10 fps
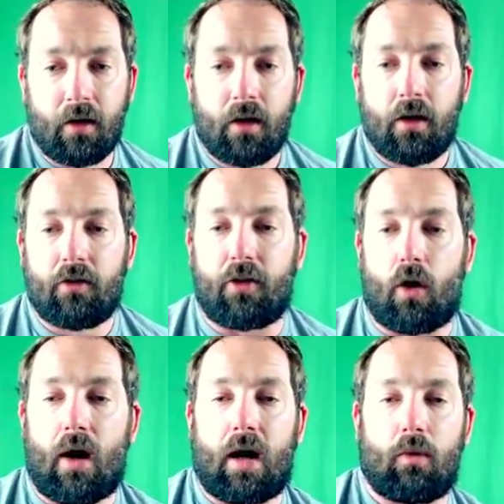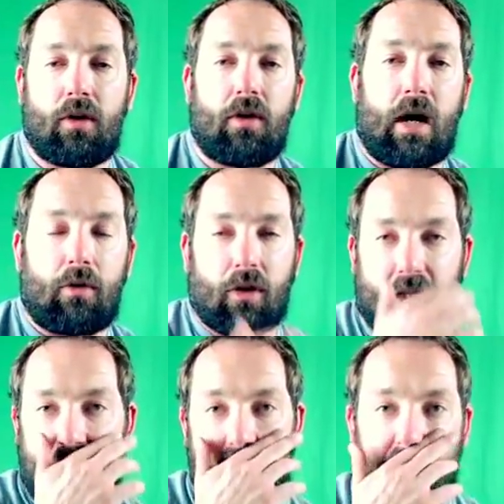So I would look
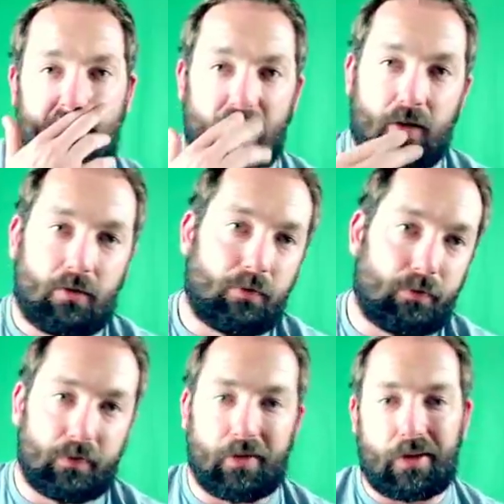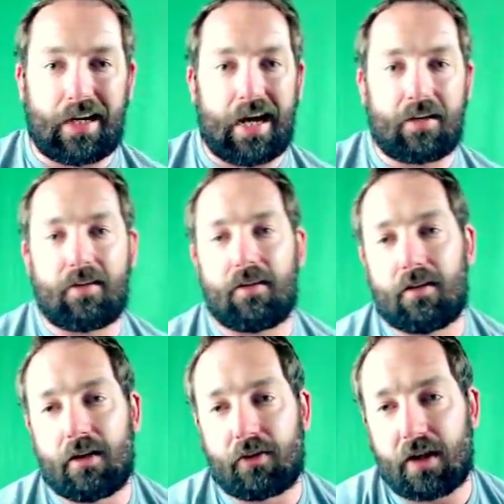that up. Different diets,
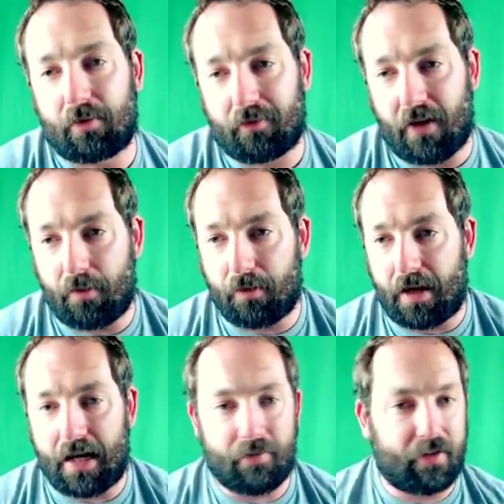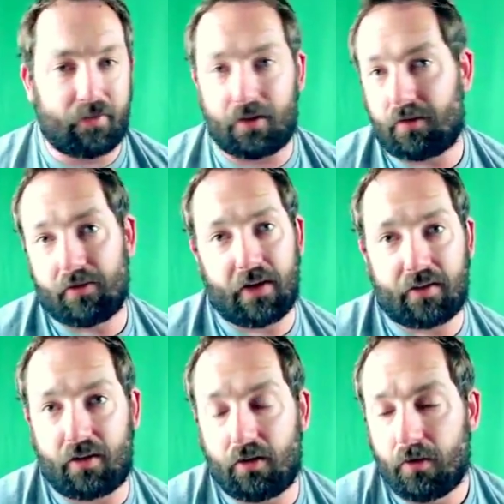different types of fiber might have different
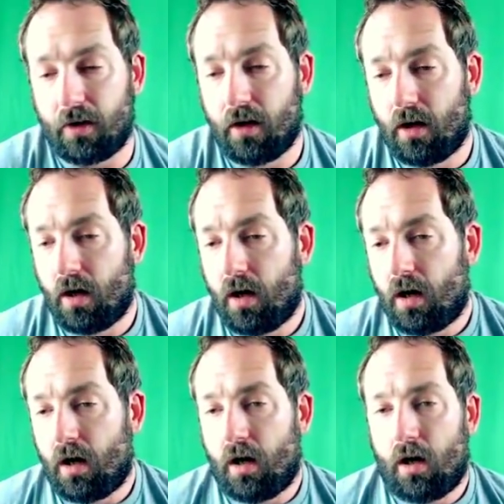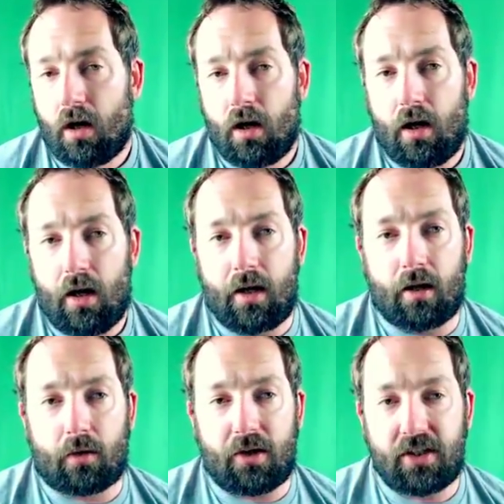effects on you. Any
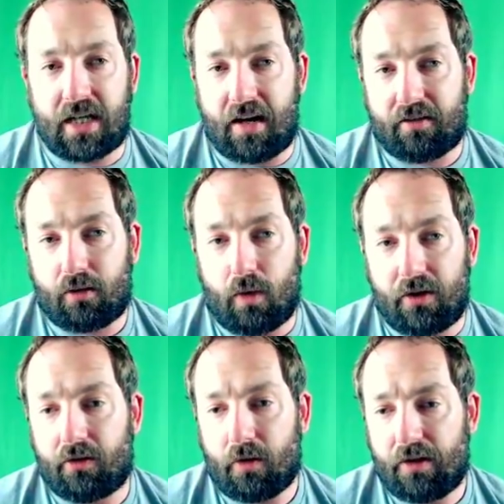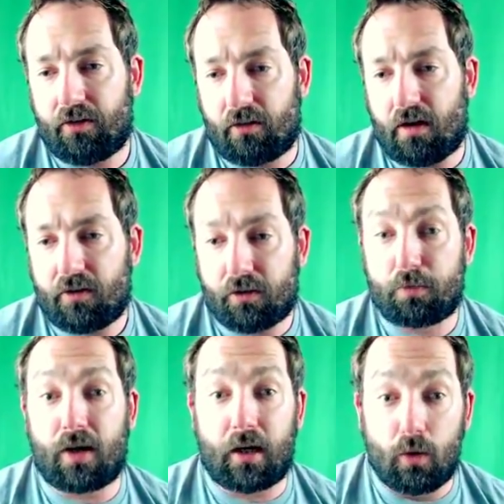other questions, guys? Questions.
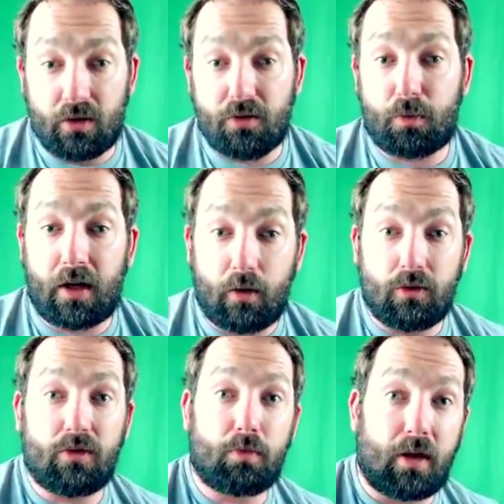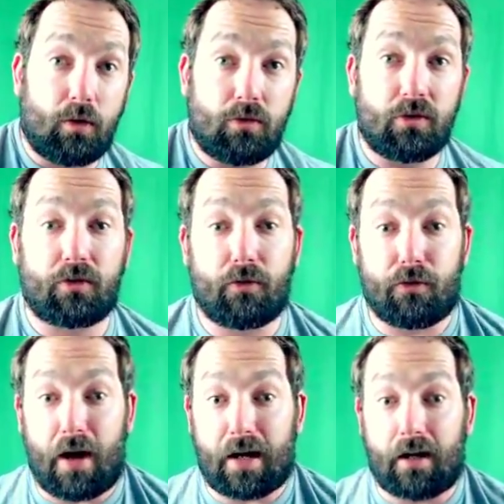Preguntas.
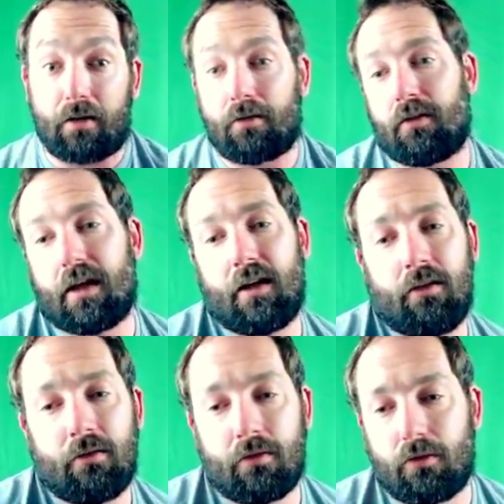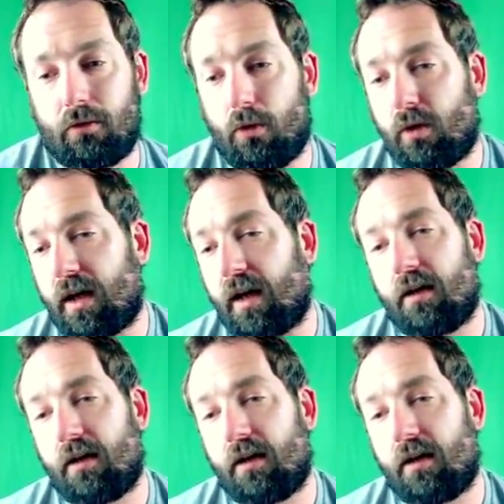Fragen. Right? Okay.